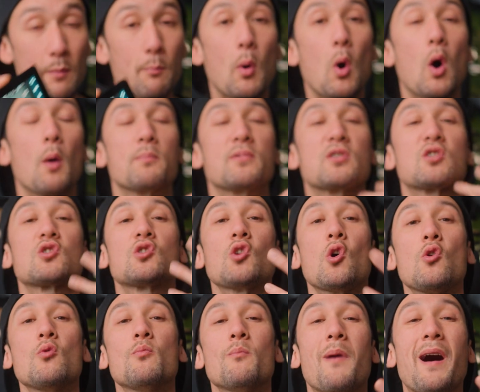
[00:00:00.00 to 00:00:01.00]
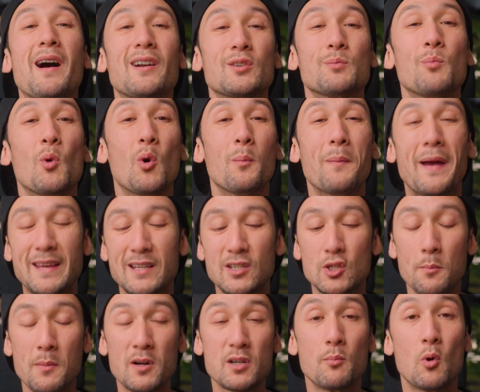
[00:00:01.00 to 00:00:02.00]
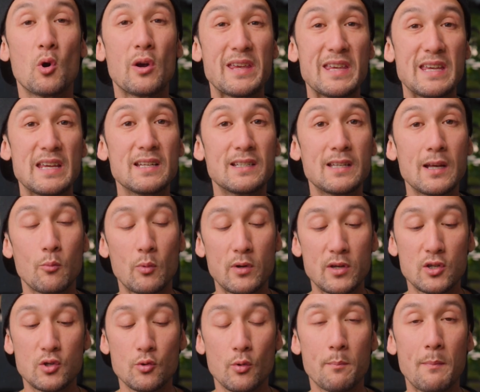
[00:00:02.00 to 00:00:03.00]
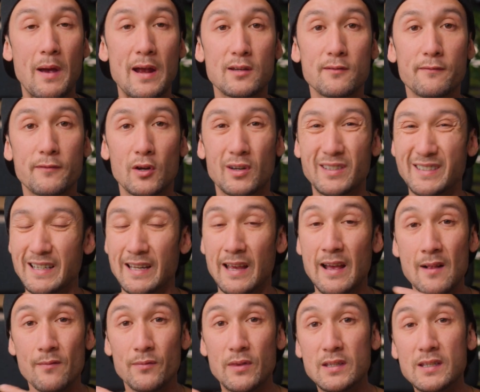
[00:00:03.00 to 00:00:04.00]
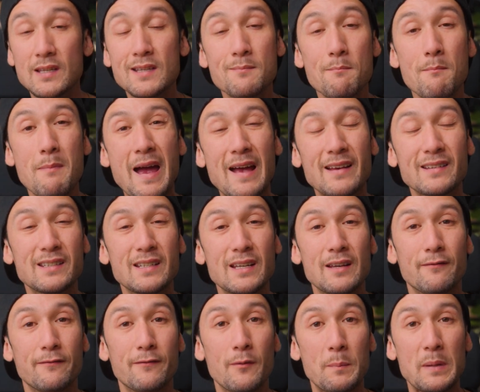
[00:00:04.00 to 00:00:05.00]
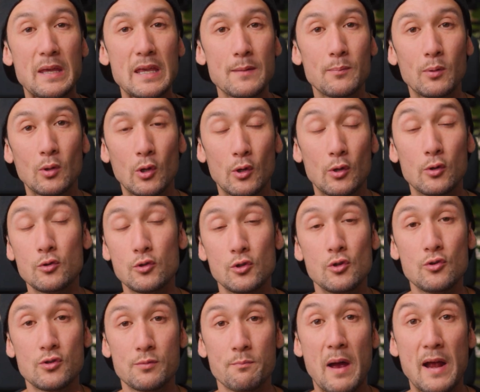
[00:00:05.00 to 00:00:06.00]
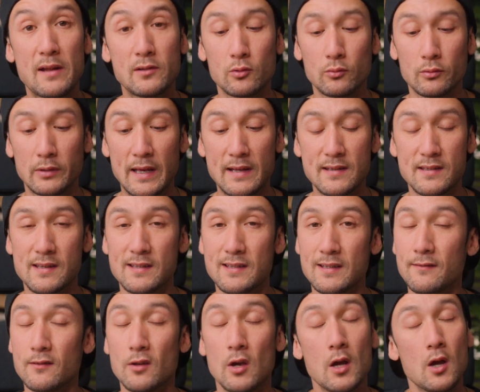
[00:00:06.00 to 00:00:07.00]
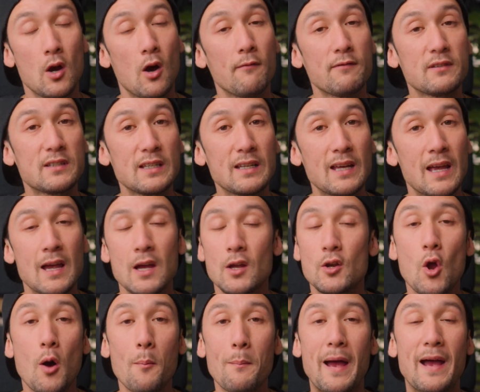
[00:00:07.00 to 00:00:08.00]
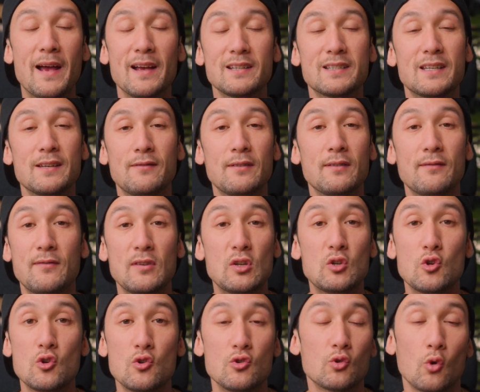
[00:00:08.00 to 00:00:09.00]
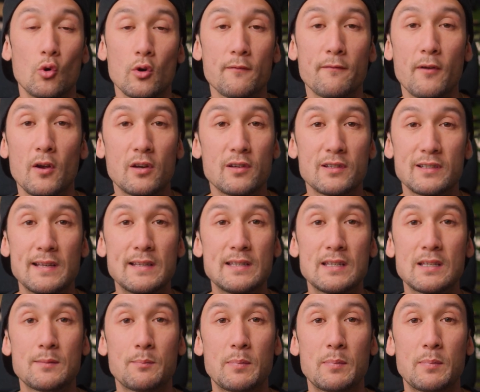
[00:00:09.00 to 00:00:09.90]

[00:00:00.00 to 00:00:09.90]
pop so much more, make it so much more easier when you're doing manual focusing. This is massive for people who use manual lenses. Obviously not massive if you use autofocus lenses